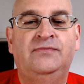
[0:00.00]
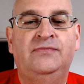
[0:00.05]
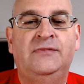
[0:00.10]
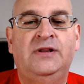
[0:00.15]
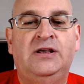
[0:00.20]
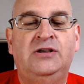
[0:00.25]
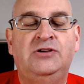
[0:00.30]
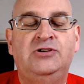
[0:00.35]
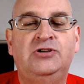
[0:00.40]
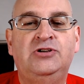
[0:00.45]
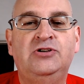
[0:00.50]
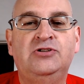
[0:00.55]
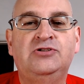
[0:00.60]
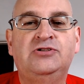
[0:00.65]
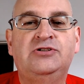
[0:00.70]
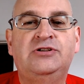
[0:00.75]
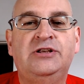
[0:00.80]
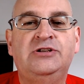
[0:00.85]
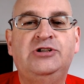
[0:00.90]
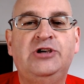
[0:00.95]
Should
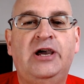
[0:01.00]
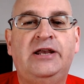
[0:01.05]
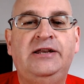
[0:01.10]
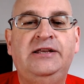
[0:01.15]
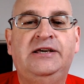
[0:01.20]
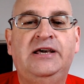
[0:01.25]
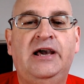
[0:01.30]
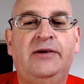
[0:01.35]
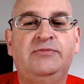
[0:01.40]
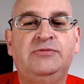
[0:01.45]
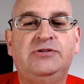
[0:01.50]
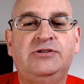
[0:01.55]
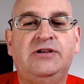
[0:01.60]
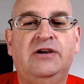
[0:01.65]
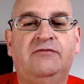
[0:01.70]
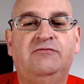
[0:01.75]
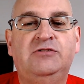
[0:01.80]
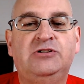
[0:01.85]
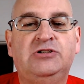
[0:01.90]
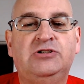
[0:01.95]
use the Jenny Chem
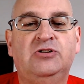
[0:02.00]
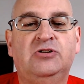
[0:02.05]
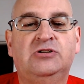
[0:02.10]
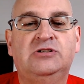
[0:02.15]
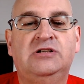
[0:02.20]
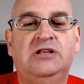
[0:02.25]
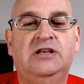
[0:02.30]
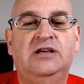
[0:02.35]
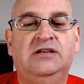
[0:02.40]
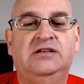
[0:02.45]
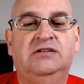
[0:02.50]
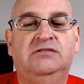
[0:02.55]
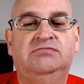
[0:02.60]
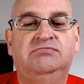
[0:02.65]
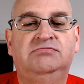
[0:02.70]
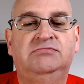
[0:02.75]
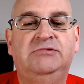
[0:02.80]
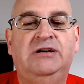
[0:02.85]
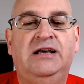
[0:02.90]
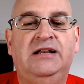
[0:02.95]
stuff, which looks like,
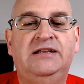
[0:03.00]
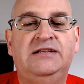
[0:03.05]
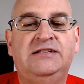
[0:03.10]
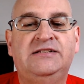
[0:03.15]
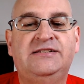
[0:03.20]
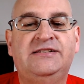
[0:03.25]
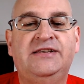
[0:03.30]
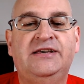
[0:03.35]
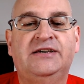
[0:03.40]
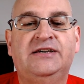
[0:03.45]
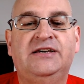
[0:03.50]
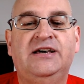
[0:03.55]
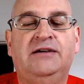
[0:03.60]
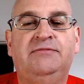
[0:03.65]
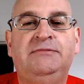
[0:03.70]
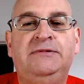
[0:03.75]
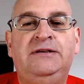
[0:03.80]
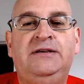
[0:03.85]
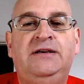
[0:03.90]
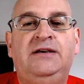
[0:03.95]
well, it's thicker.
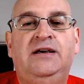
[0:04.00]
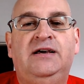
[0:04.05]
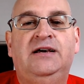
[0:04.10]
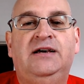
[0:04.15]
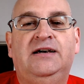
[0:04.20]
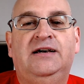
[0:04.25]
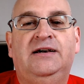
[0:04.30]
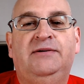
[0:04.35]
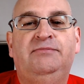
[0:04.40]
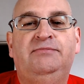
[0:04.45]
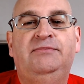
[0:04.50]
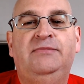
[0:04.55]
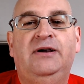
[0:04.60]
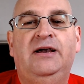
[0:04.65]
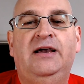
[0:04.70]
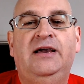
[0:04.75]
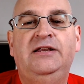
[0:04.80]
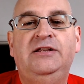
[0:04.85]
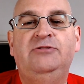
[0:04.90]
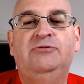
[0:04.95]

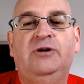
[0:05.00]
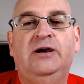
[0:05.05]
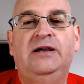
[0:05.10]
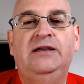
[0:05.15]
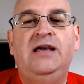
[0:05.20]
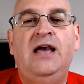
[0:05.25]
Anyway,